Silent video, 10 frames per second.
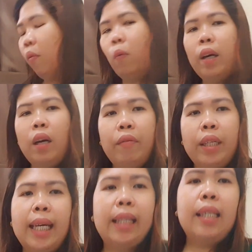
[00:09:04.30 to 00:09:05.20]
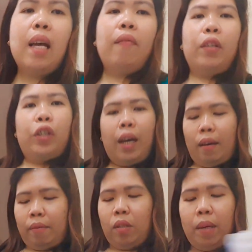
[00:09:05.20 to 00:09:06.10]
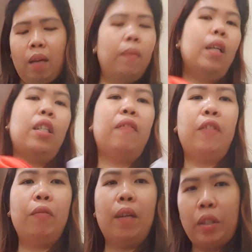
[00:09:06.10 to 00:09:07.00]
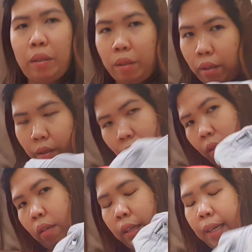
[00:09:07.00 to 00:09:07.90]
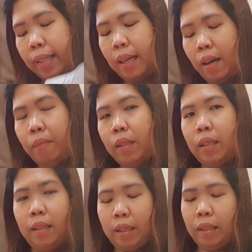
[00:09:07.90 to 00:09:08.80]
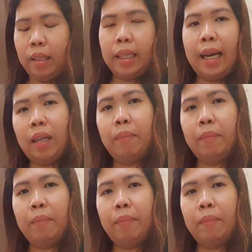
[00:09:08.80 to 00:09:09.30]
187 dirhams. So, mga besh, if you want to get this kind